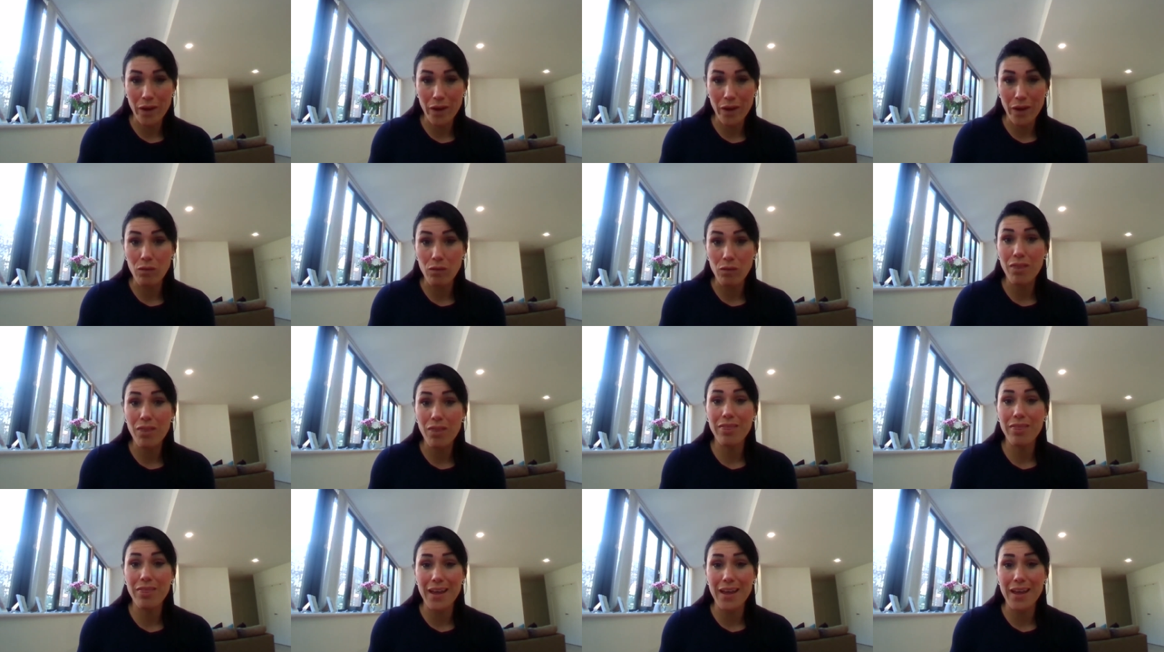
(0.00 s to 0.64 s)

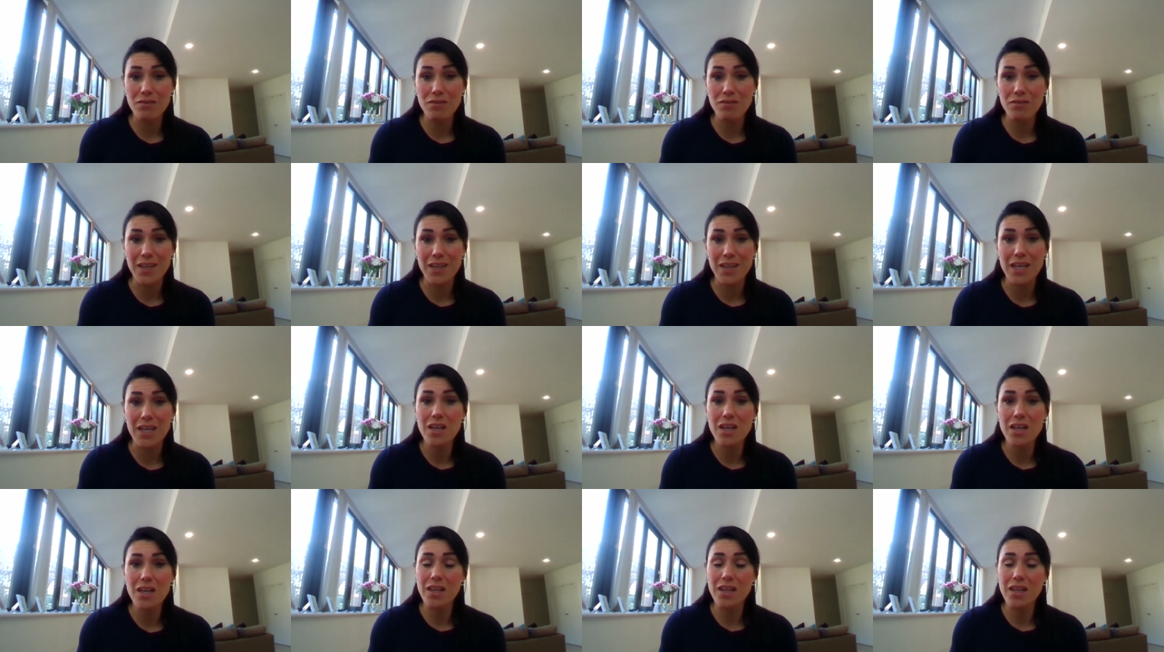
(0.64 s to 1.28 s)
Well,
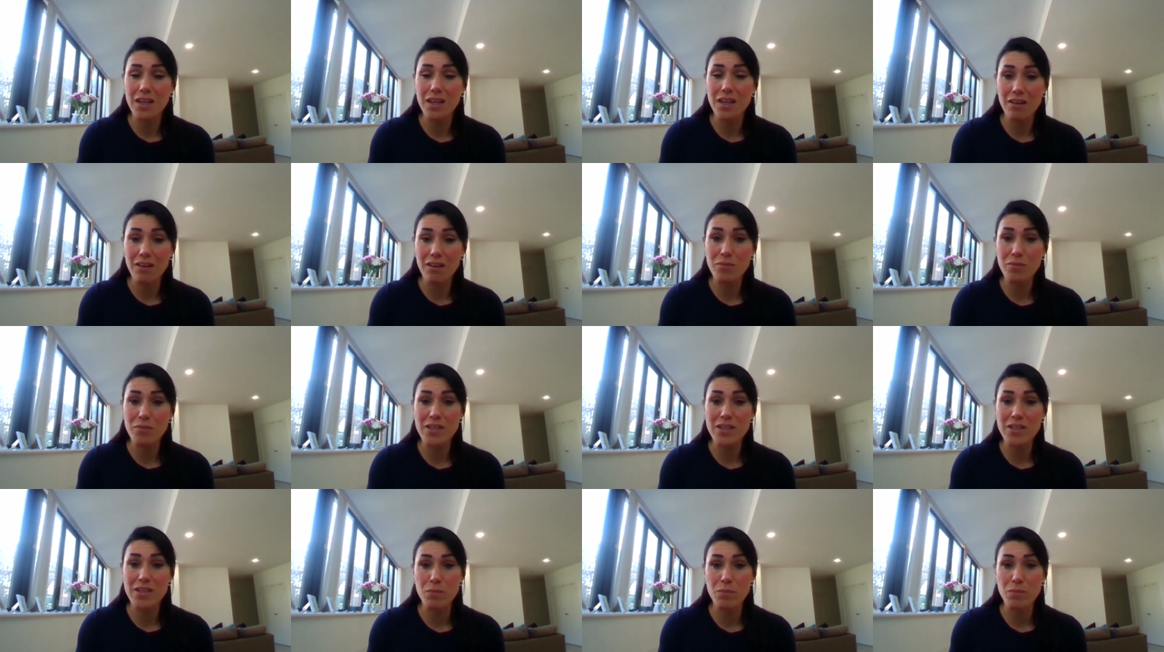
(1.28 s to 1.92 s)
thankfully, the
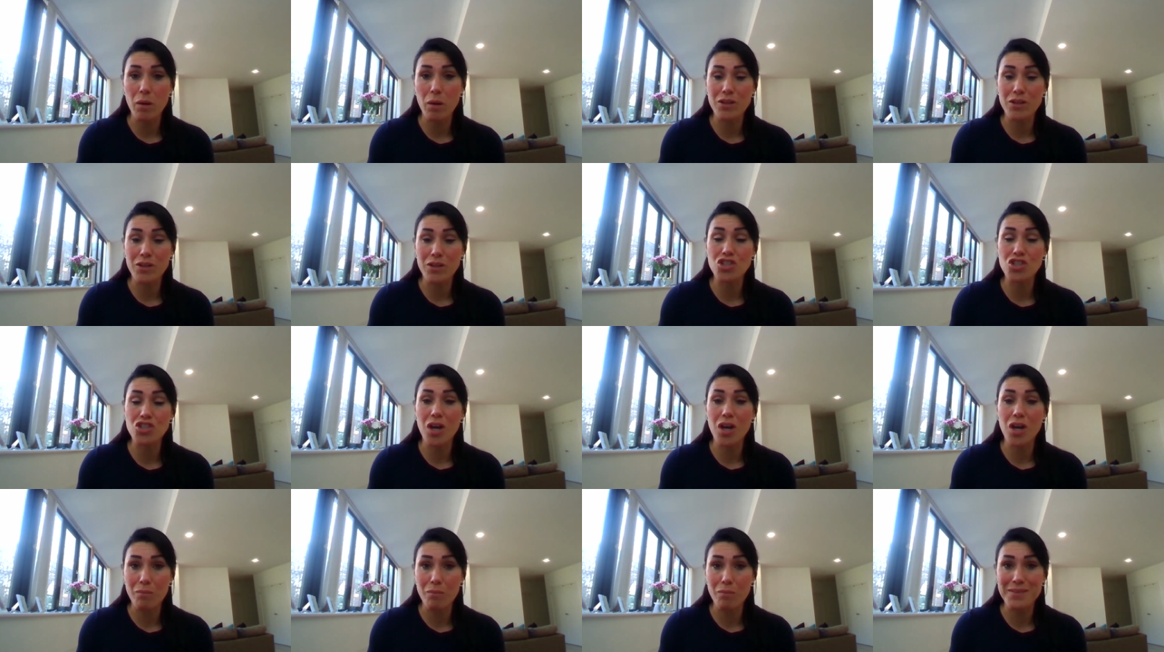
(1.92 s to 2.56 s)
government has
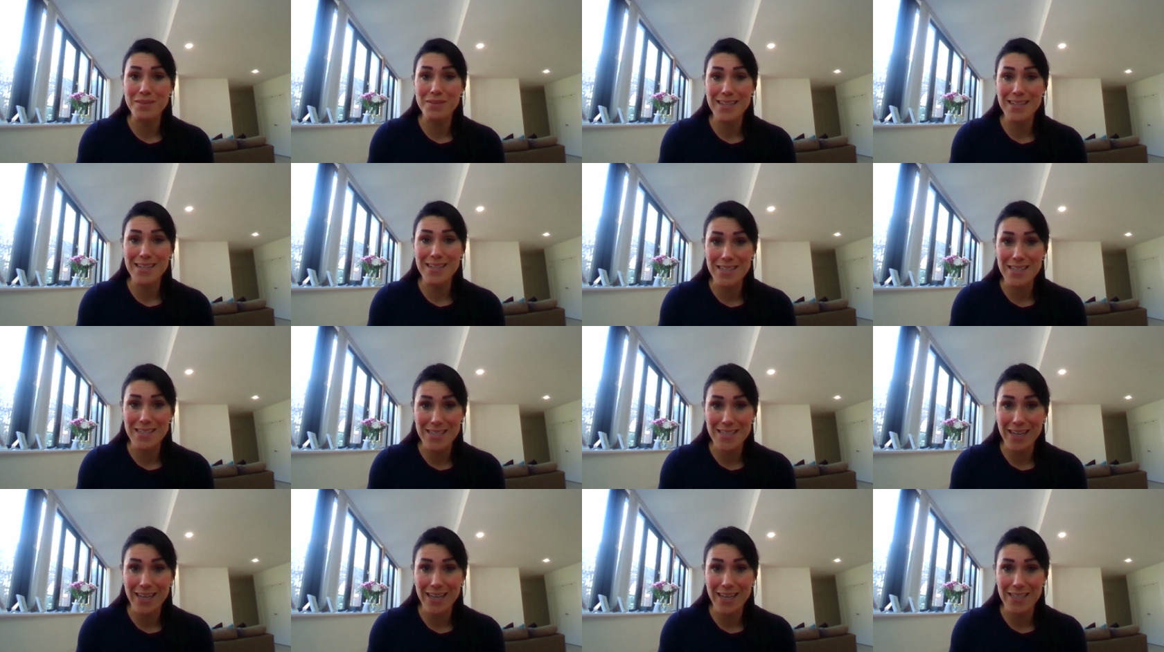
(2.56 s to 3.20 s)
published
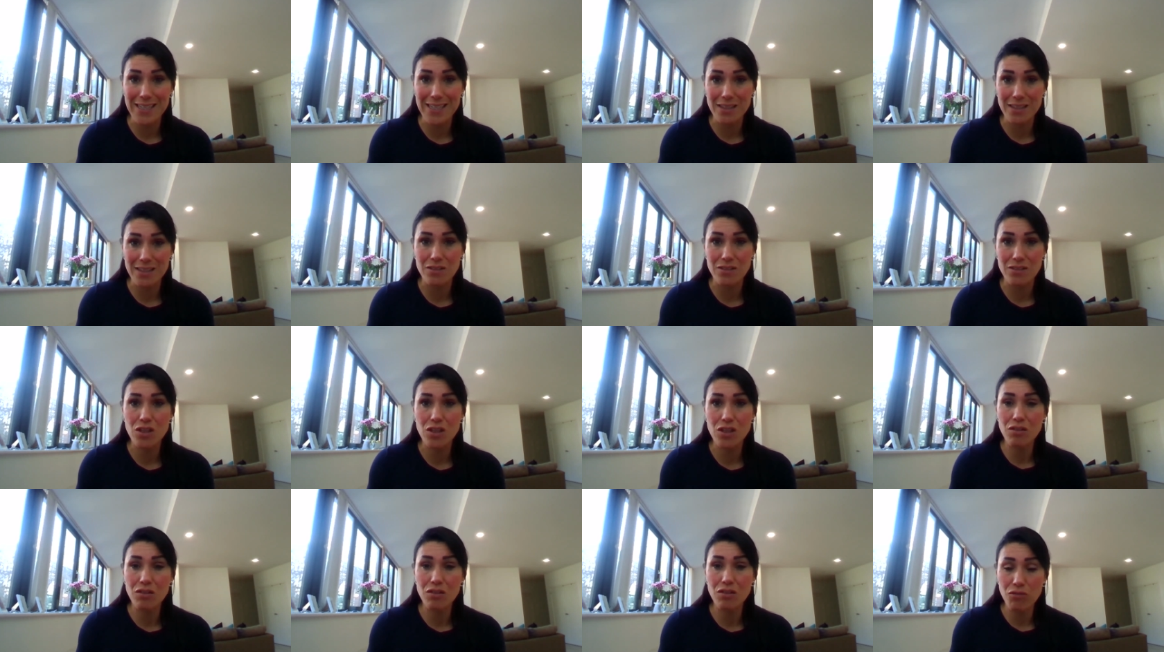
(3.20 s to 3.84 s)
updated
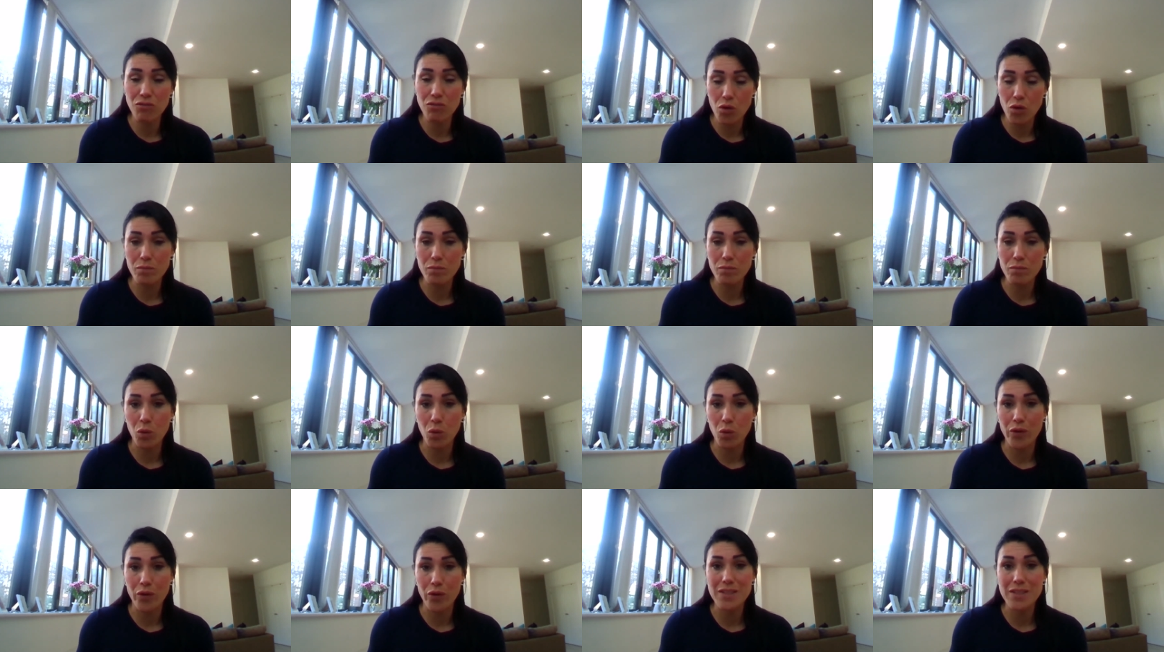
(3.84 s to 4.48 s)
guidance for
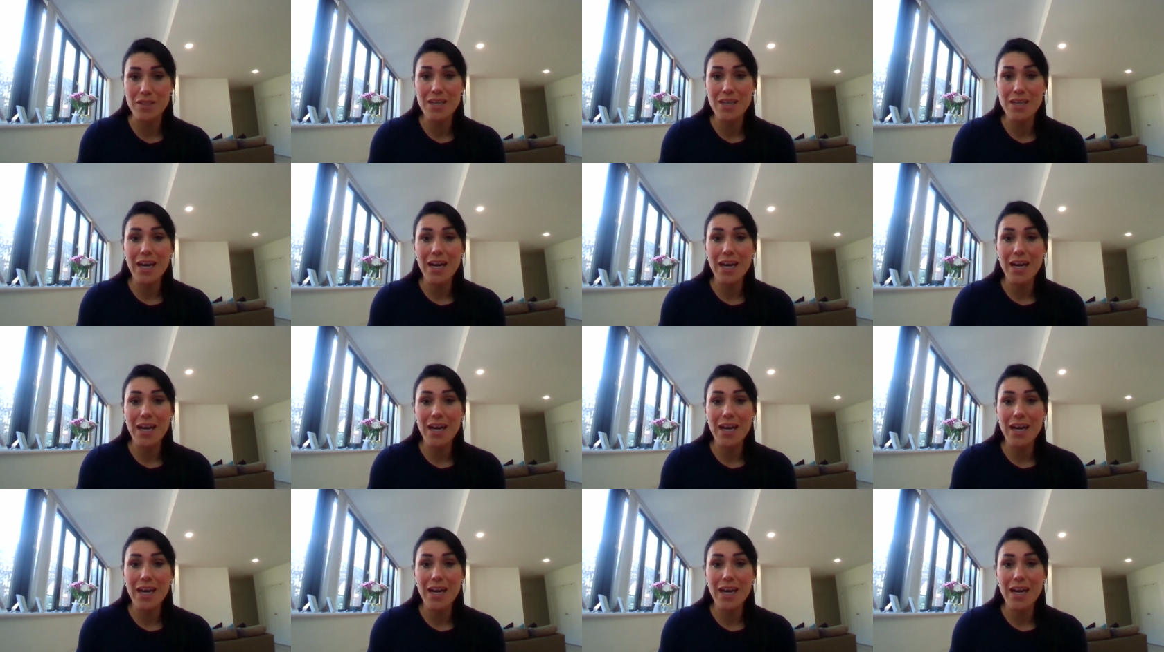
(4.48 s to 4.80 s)
employers